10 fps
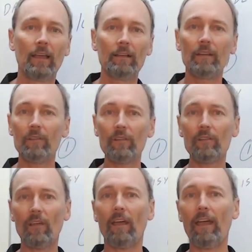This is
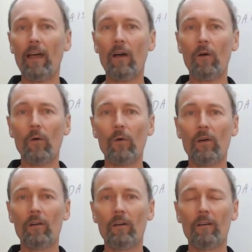how
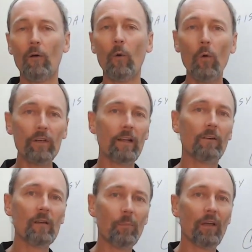
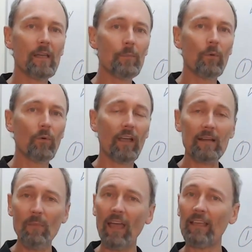ordinary people can make